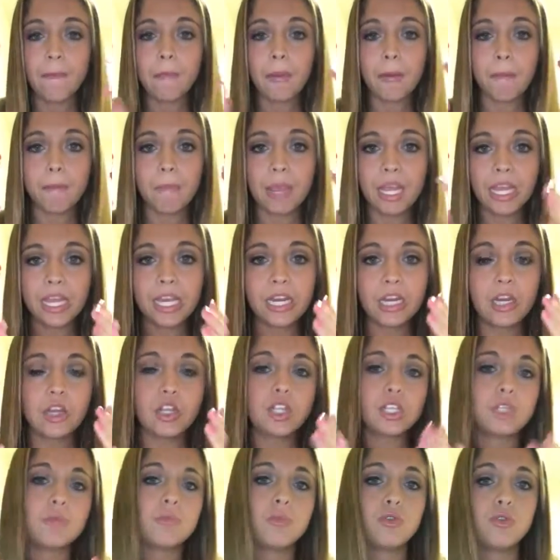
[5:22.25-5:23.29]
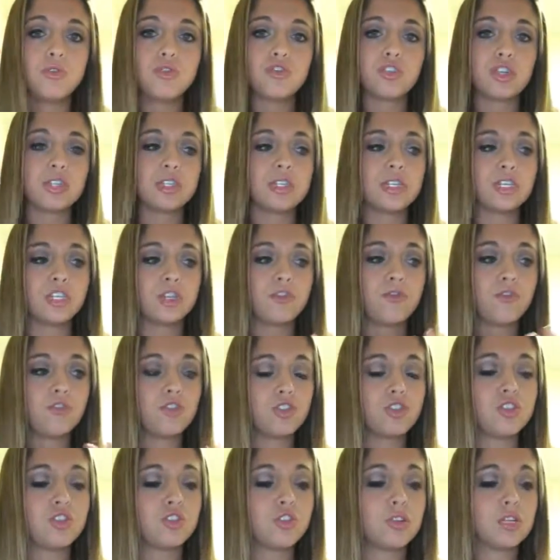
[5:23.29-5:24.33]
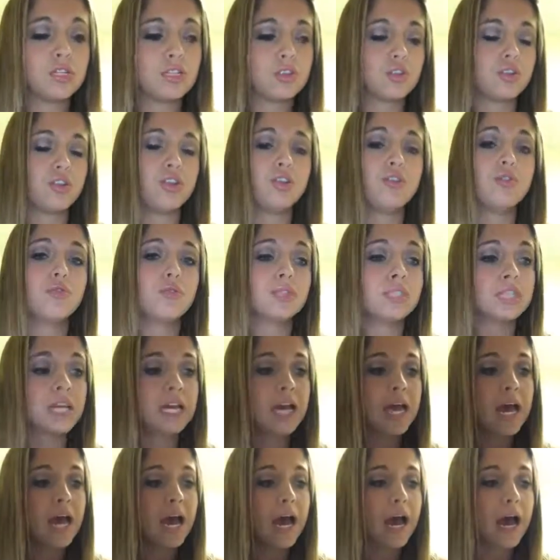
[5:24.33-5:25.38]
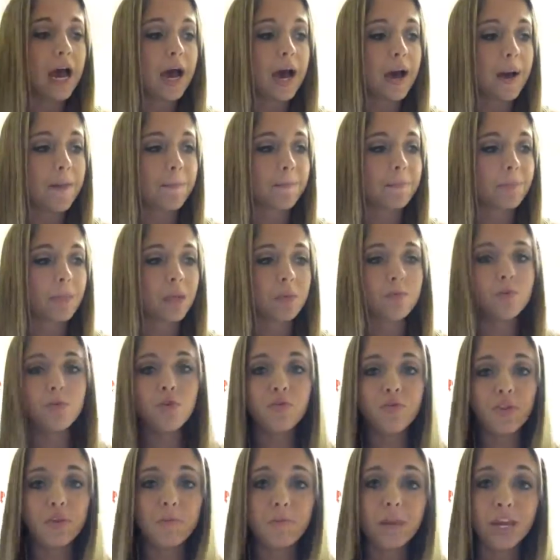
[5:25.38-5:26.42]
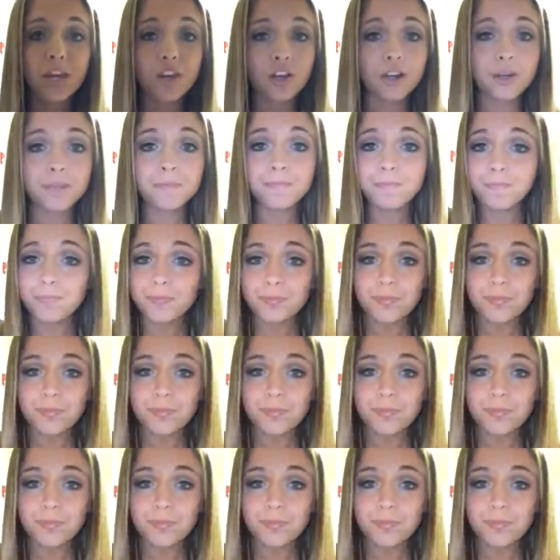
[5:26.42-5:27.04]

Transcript: but making it a smooth transition for the students to use. Movie Maker